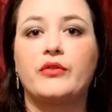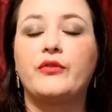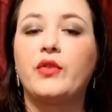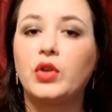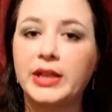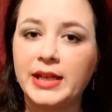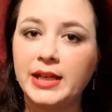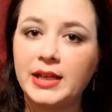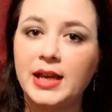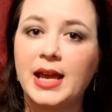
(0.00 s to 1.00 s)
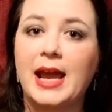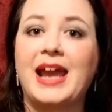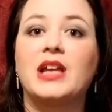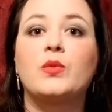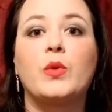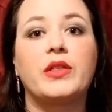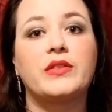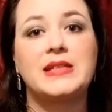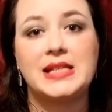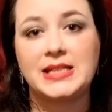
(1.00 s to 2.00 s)
fully and
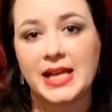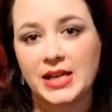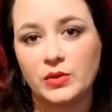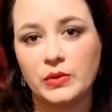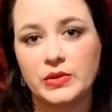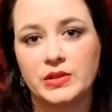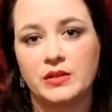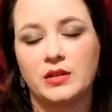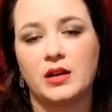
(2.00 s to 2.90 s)
with details